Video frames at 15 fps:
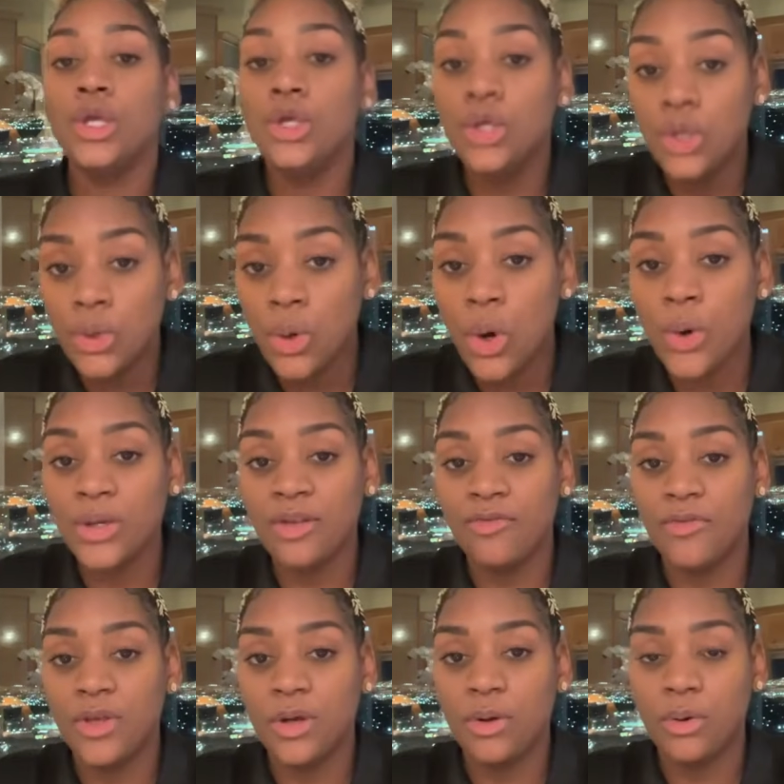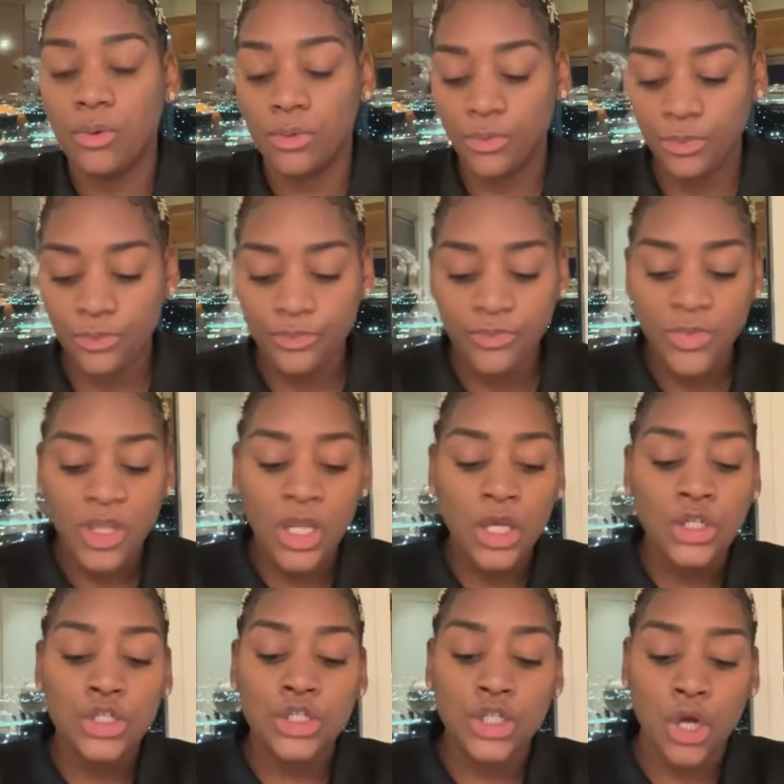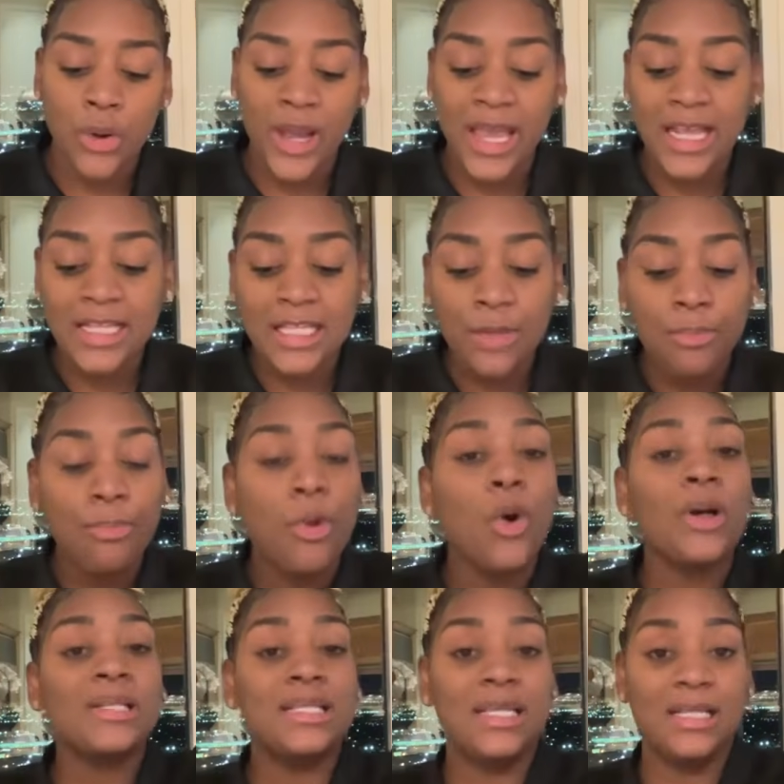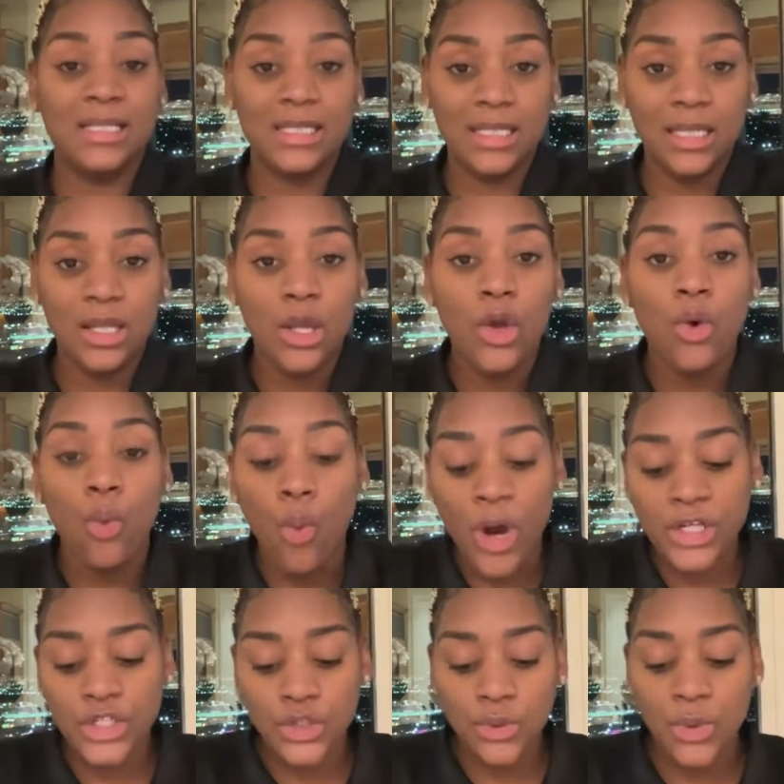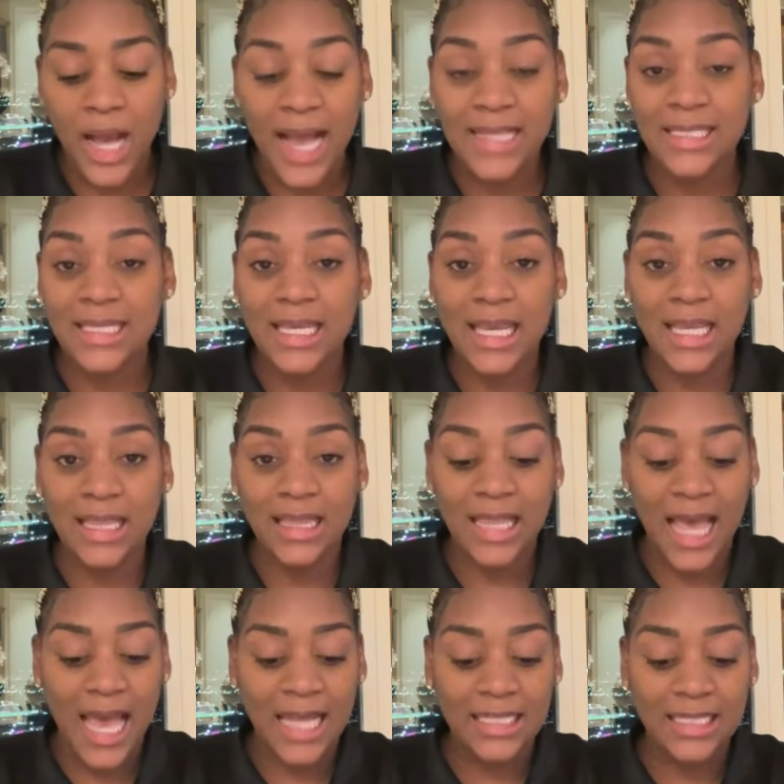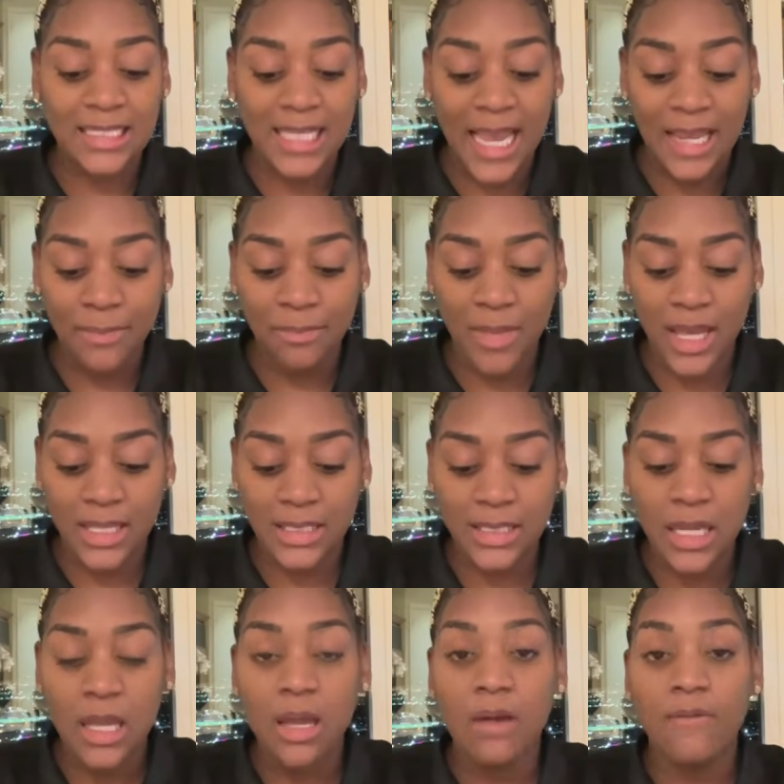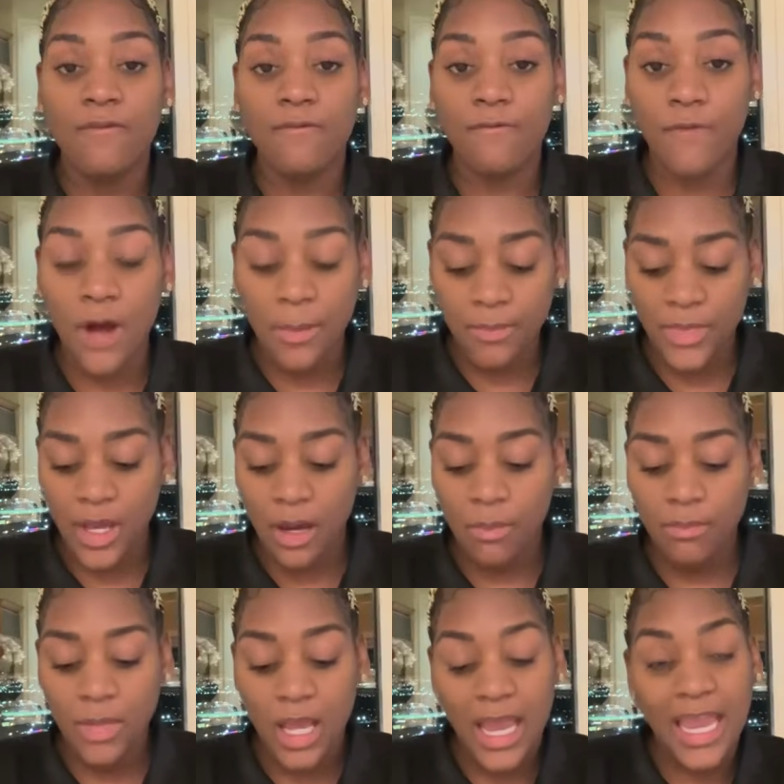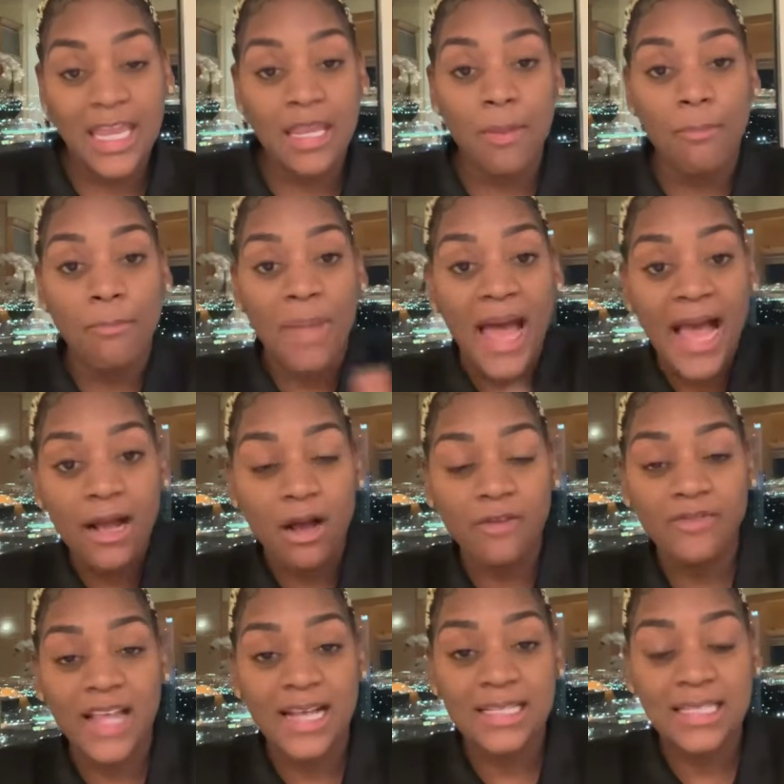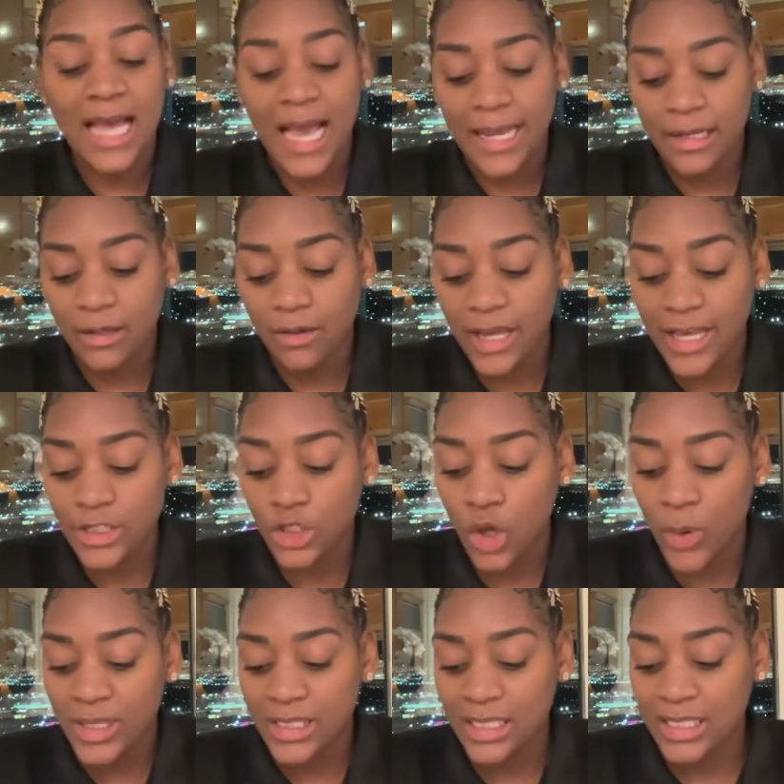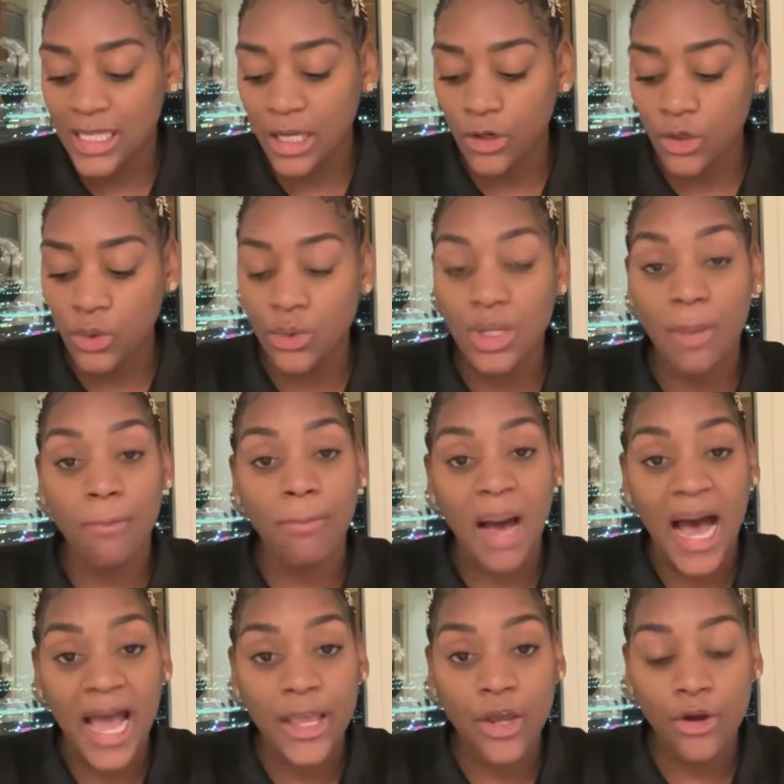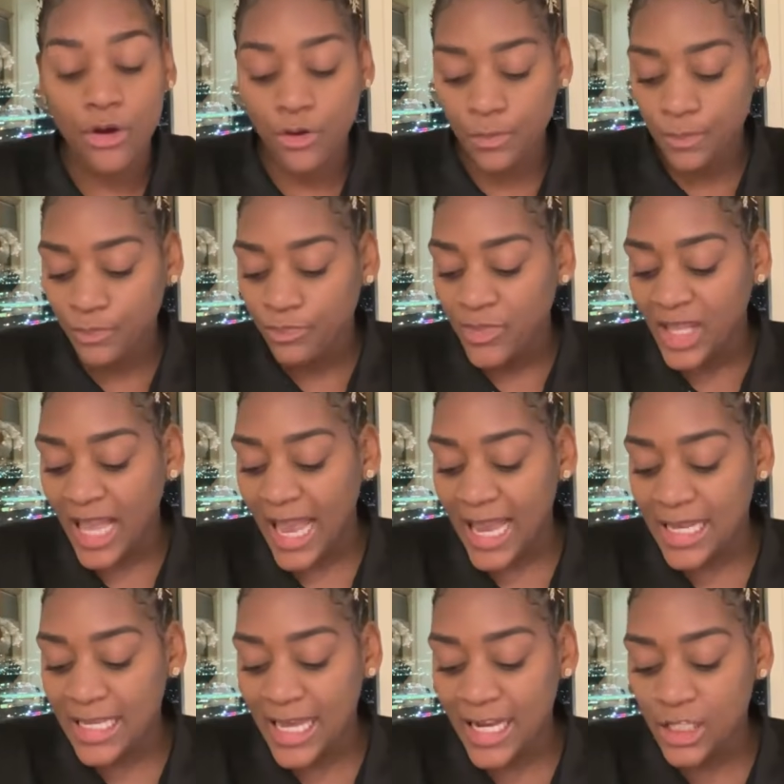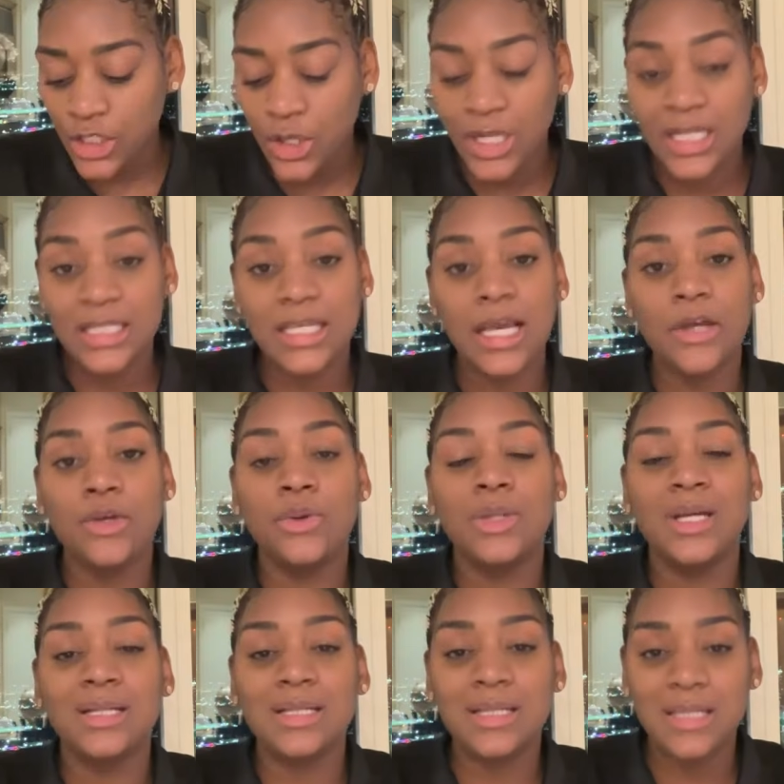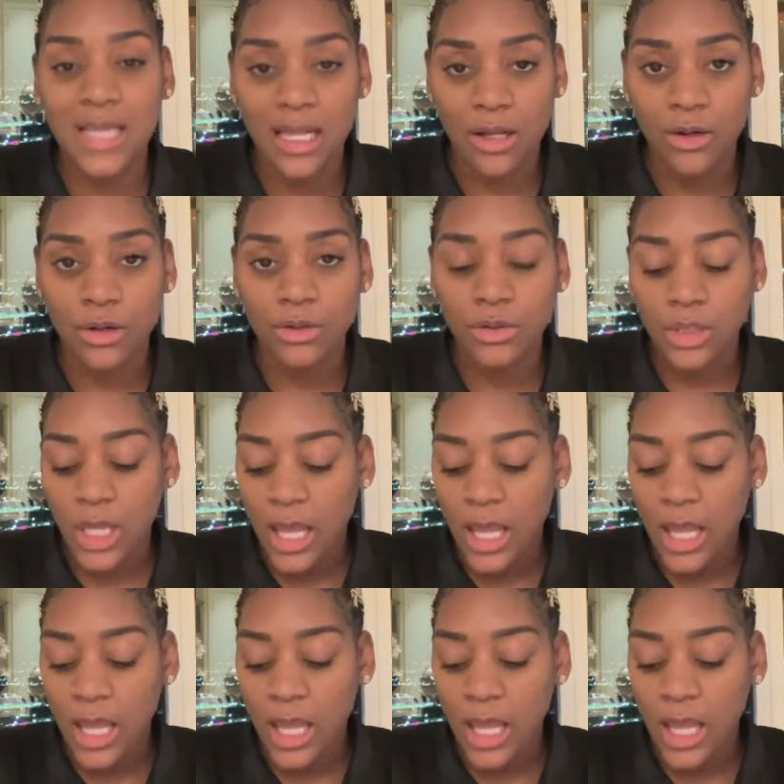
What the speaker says: You own the vehicle. So it is important, once you guys get that statement from them, in the back of that title is going to tell you the buyer, and then it's going to tell you the seller.